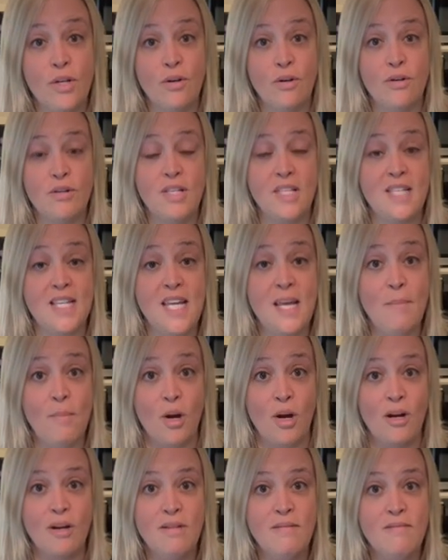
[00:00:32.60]

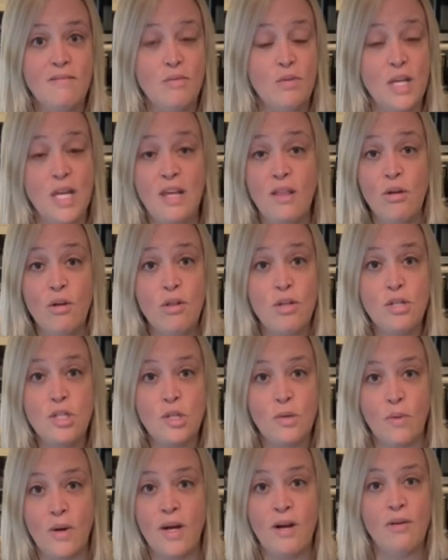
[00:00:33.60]
steamer, either the
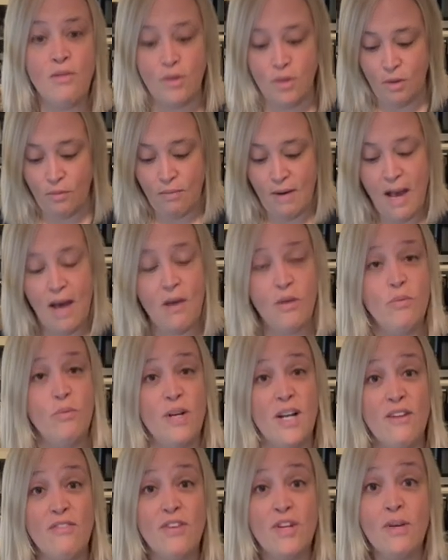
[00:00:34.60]
square or the round,
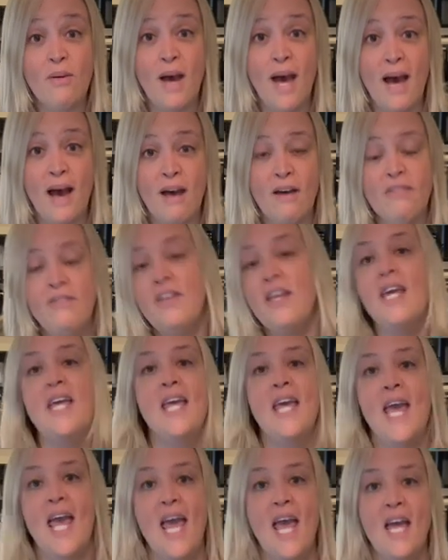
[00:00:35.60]
whatever you have,
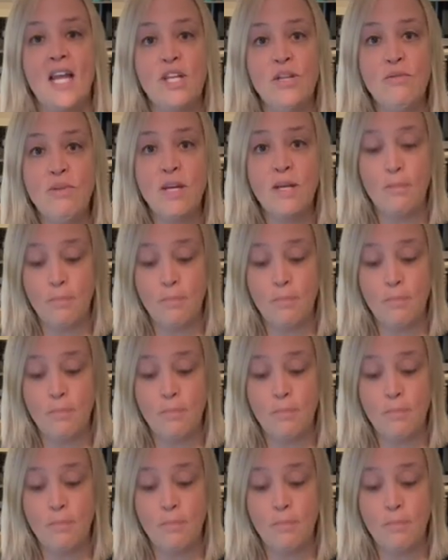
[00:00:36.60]
and you can